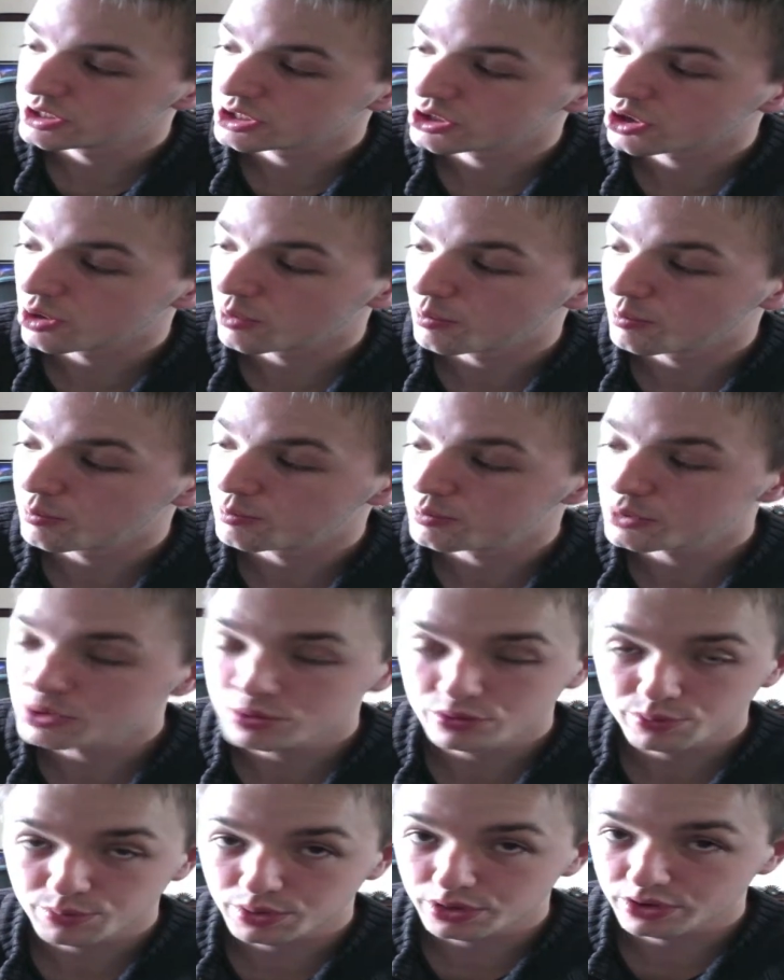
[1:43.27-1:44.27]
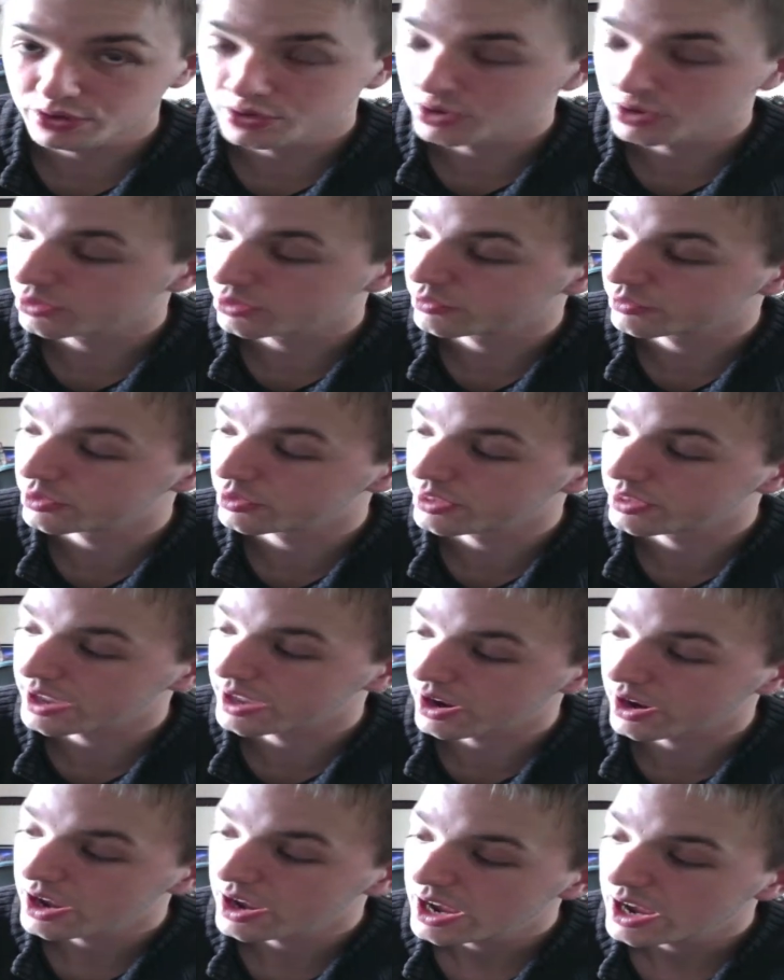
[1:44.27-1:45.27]
You've got a mute button on the front
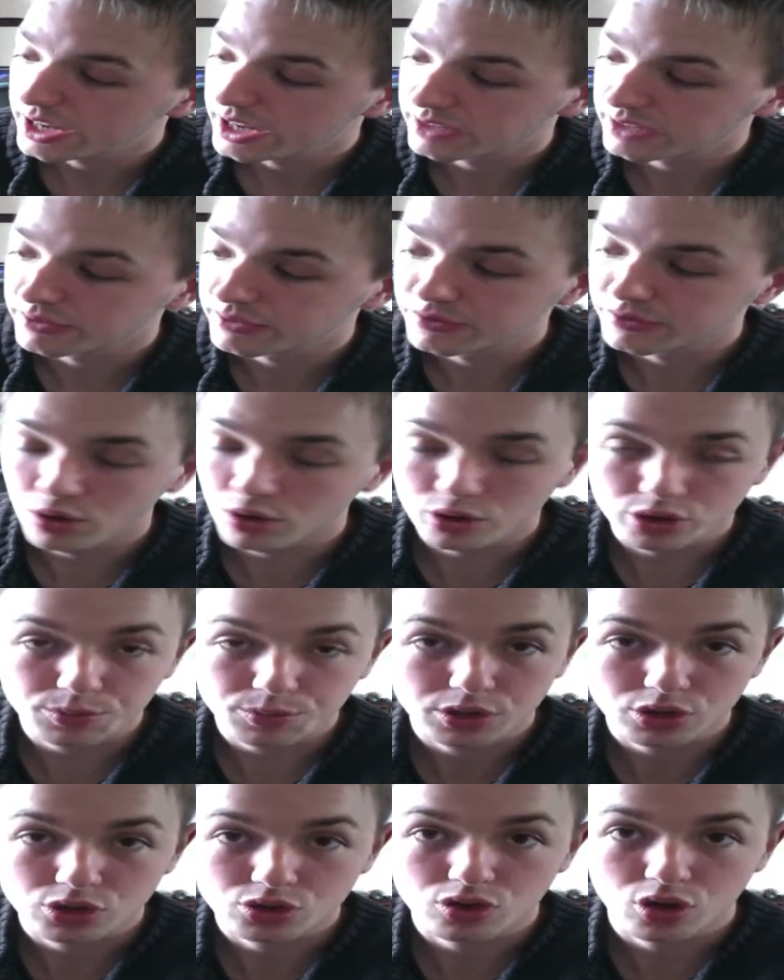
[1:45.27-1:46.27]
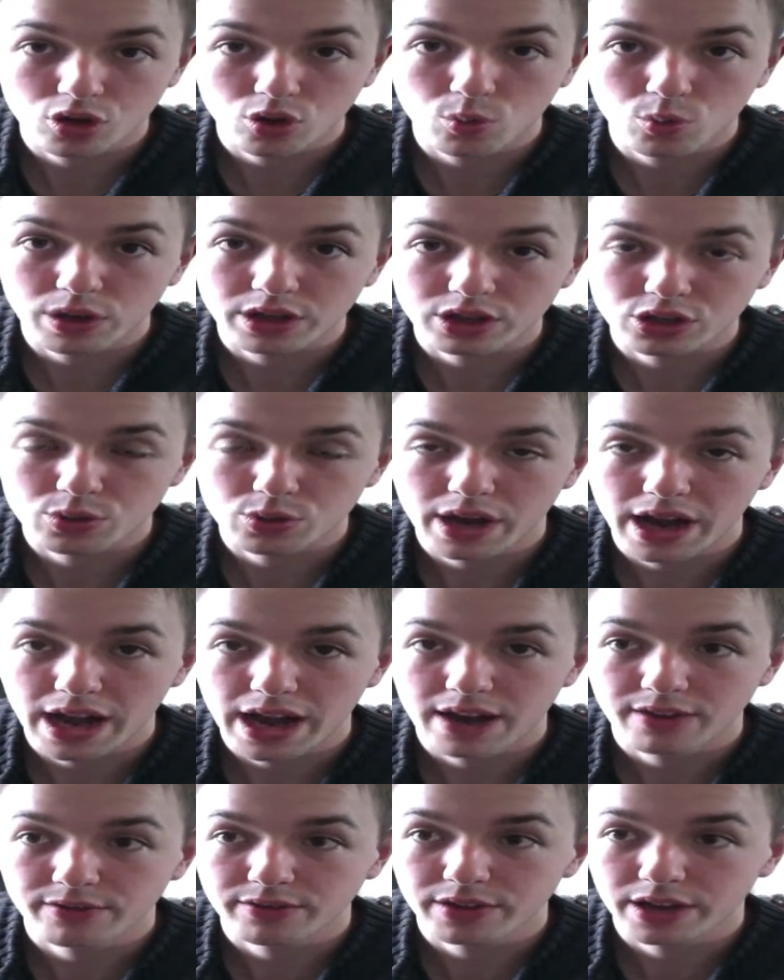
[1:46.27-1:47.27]
there, and you have a volume control when you
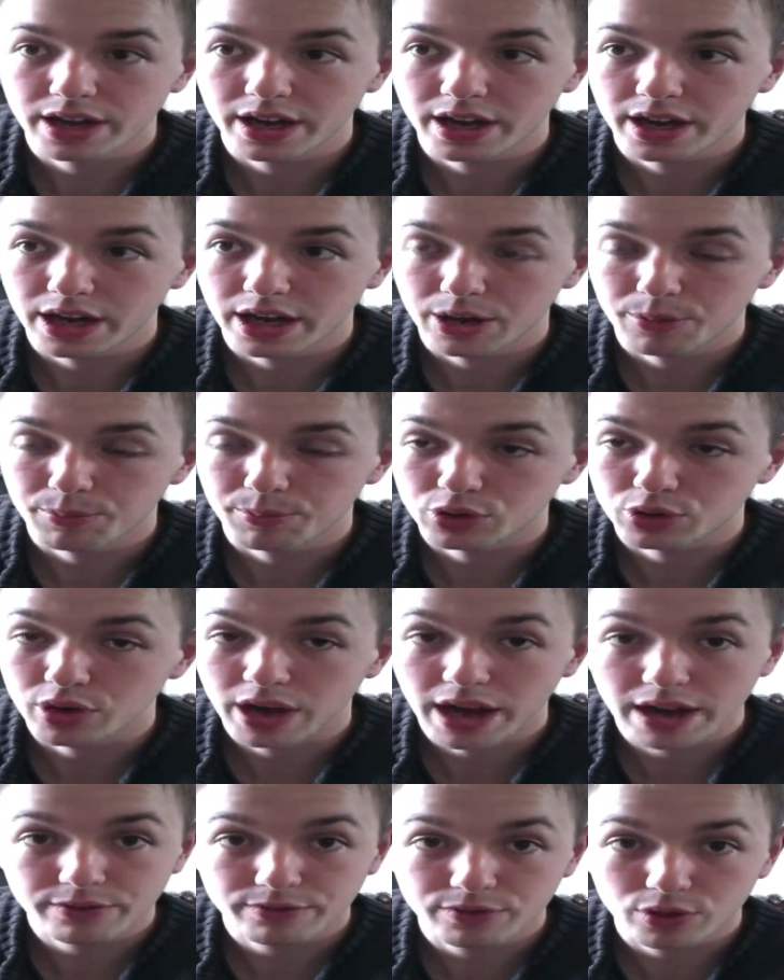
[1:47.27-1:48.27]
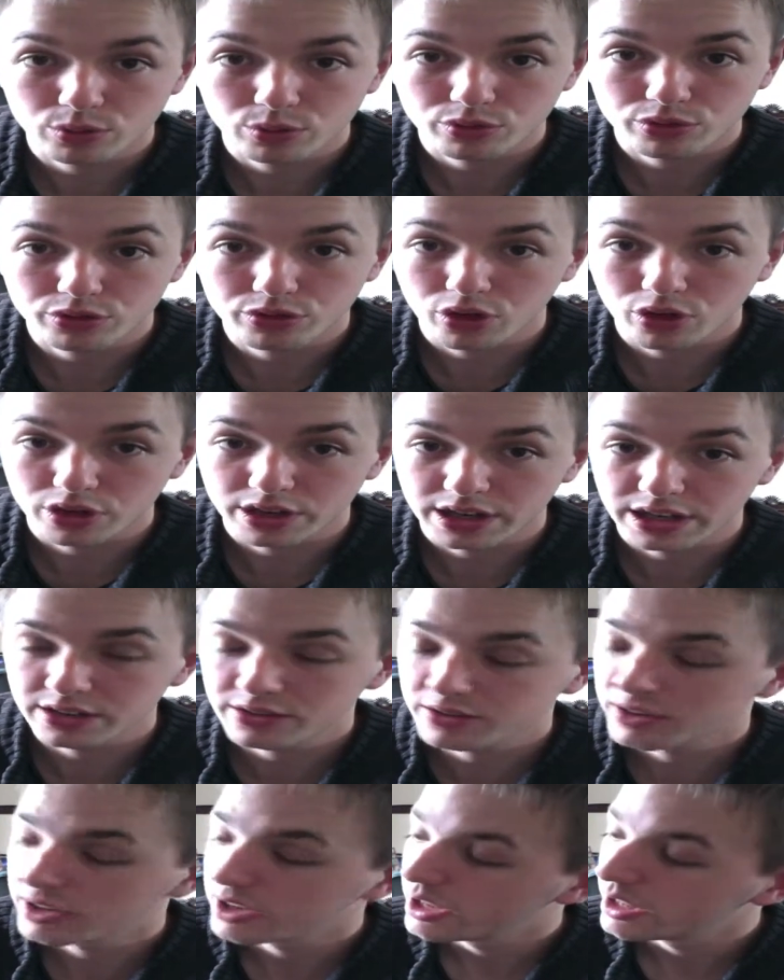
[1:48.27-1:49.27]
have your headphone socket,